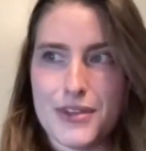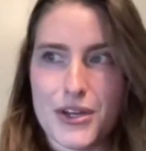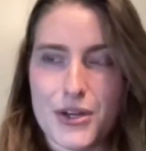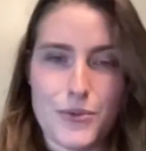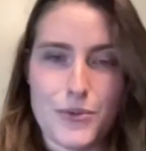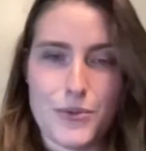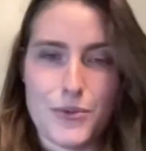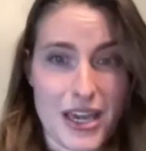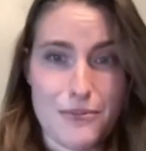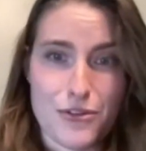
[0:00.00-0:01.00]
where they
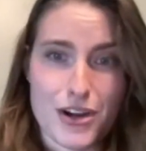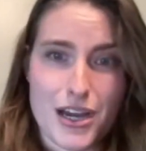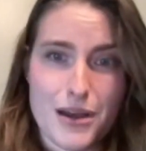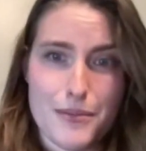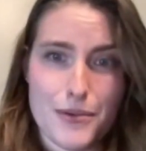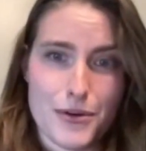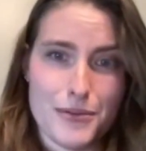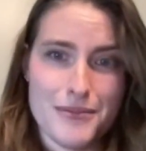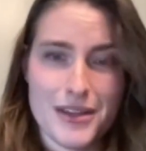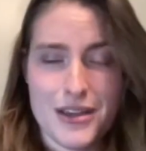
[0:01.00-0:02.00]
came from,
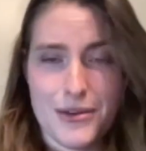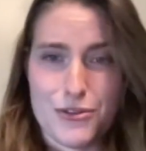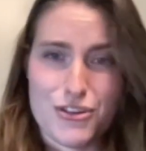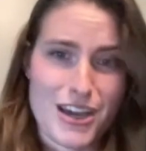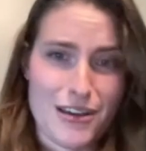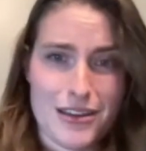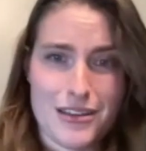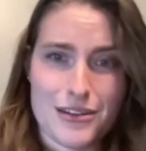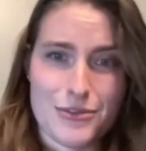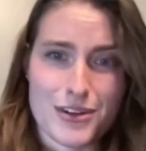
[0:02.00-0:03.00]
or which county
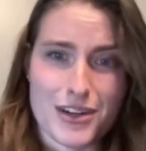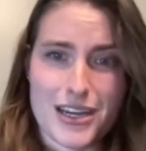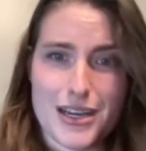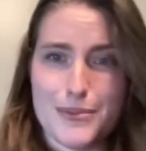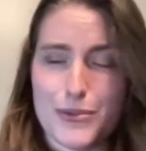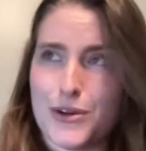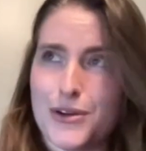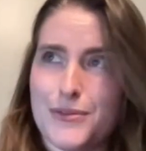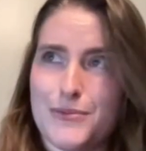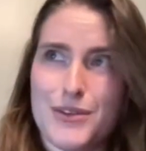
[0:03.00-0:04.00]
they're from,
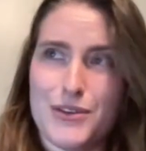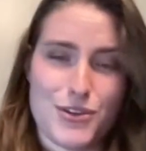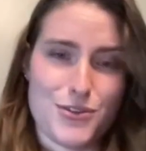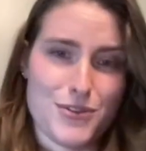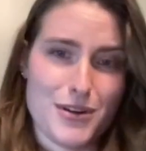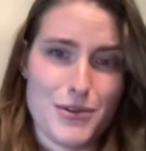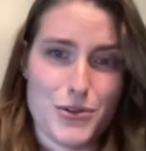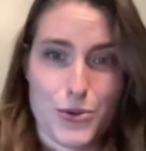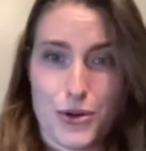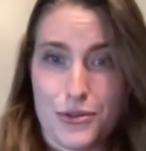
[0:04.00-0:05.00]
or if they're from the
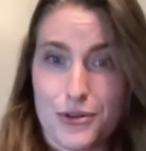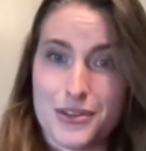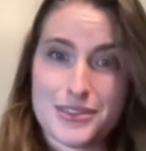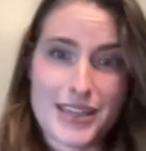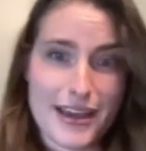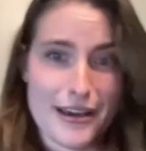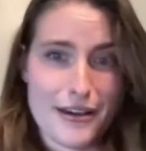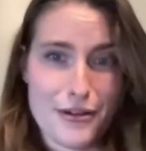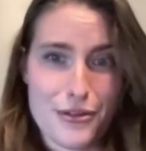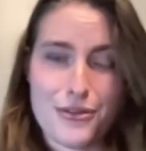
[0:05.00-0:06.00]
north or the
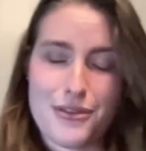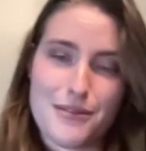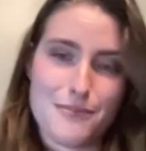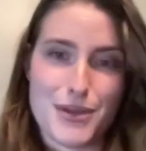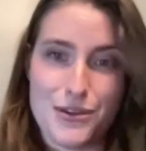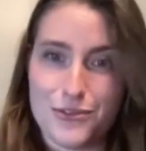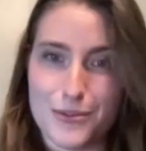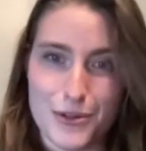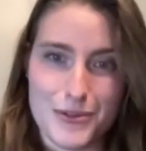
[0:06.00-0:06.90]
south. Being from